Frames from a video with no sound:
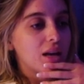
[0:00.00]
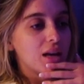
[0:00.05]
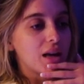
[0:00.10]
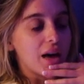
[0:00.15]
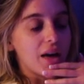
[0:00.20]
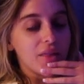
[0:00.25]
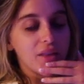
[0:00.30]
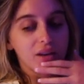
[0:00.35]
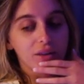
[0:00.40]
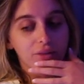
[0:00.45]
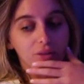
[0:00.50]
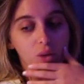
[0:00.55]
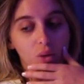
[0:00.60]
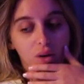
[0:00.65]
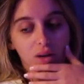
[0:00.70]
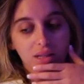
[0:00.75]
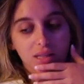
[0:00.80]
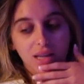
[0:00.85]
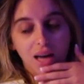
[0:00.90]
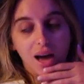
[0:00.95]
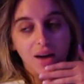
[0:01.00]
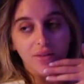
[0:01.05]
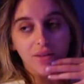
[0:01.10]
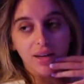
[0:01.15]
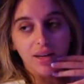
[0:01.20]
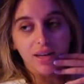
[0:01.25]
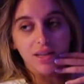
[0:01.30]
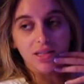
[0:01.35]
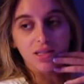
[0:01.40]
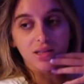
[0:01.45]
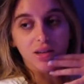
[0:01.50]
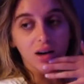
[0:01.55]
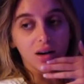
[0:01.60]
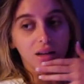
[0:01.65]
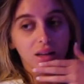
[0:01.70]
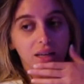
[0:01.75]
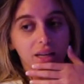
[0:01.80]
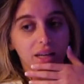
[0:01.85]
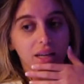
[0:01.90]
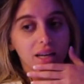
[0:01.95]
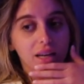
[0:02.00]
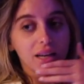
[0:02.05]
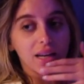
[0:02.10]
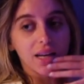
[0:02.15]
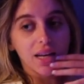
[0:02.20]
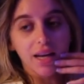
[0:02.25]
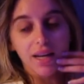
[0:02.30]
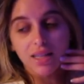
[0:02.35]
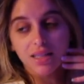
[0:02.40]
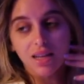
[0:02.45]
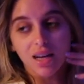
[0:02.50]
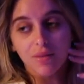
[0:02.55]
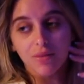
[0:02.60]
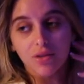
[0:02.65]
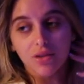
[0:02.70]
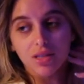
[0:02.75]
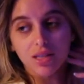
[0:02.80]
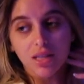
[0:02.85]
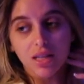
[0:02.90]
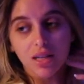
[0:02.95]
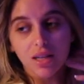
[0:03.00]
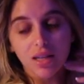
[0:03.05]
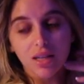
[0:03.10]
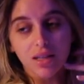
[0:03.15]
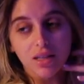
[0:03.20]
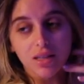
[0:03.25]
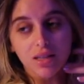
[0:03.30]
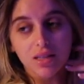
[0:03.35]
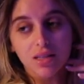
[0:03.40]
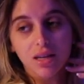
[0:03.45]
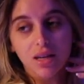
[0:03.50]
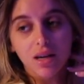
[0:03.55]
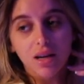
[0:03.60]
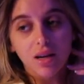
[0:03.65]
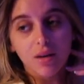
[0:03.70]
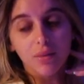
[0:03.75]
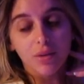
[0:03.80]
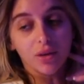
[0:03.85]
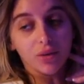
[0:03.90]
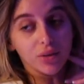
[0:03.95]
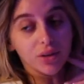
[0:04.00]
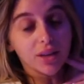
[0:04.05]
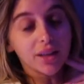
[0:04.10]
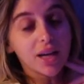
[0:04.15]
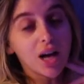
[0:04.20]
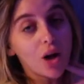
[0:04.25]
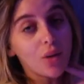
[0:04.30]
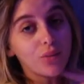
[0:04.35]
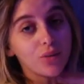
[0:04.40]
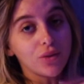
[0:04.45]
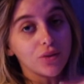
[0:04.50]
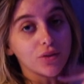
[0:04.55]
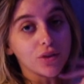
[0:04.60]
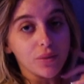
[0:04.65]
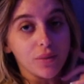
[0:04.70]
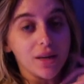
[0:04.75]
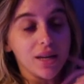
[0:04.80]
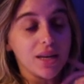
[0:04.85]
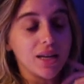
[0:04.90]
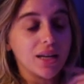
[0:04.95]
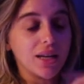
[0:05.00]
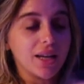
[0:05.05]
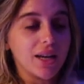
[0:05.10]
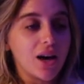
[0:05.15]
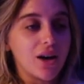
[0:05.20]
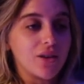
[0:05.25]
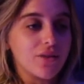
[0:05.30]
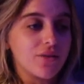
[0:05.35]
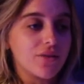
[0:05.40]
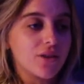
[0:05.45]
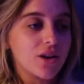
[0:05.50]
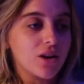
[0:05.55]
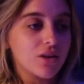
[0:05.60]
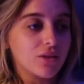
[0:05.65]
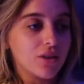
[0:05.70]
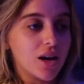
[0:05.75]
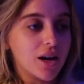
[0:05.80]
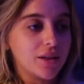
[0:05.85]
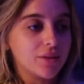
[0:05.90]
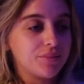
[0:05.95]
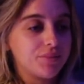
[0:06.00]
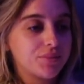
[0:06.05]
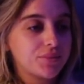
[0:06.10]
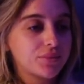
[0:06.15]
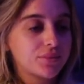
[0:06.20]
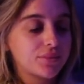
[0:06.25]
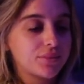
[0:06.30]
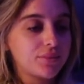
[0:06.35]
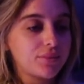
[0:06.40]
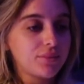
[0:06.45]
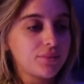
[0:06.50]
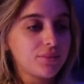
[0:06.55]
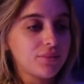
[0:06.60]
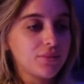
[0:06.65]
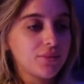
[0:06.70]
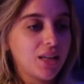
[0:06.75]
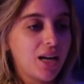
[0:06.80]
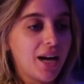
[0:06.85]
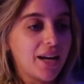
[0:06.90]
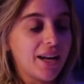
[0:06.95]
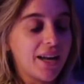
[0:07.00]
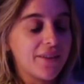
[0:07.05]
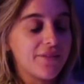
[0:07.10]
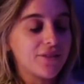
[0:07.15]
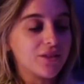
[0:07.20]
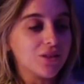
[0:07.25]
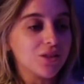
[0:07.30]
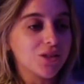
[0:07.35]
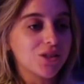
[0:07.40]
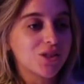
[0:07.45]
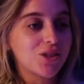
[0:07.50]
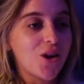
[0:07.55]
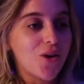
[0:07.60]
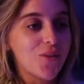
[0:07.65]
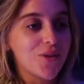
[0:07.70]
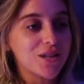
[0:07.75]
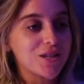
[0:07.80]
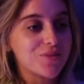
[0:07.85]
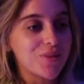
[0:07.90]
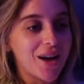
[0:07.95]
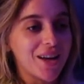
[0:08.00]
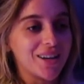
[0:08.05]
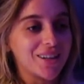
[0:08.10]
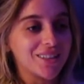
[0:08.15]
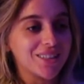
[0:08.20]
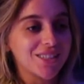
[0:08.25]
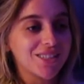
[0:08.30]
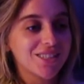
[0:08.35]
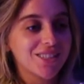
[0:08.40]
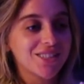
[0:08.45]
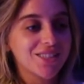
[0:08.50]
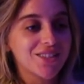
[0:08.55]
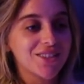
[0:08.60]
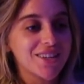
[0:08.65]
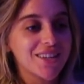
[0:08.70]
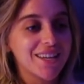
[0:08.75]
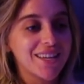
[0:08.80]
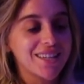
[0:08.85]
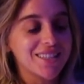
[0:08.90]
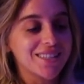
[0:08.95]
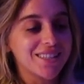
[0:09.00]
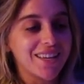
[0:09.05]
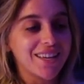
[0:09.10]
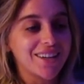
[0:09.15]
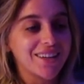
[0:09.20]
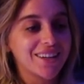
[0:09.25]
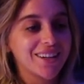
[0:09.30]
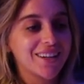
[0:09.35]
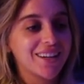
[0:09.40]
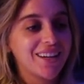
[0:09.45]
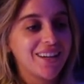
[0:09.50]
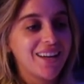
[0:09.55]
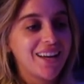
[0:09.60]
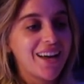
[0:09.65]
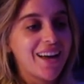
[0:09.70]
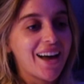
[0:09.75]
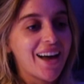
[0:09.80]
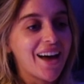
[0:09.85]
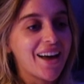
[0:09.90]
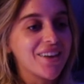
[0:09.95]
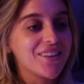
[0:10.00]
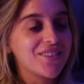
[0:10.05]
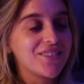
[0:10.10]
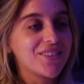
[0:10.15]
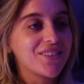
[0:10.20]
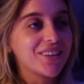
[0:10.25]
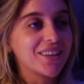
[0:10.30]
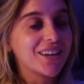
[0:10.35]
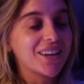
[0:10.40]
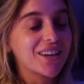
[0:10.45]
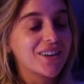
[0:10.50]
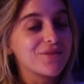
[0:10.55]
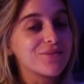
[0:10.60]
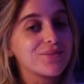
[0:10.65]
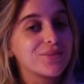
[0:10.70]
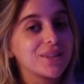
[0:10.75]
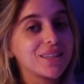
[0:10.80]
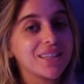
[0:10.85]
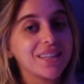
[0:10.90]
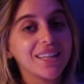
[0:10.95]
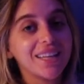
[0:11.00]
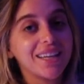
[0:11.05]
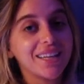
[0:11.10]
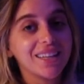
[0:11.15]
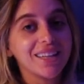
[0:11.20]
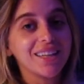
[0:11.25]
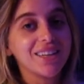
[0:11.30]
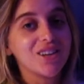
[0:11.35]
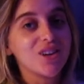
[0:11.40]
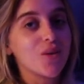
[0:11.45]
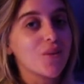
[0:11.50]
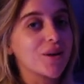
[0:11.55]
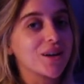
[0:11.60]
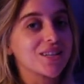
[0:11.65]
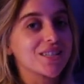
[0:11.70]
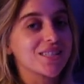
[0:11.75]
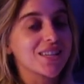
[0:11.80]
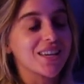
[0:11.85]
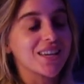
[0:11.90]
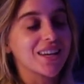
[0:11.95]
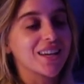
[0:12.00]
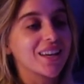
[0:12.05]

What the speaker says: And then of course having a solid nighttime routine is been really helpful for me getting out of a rut. And I feel so much better. Just 30 days later, I feel like a completely new person.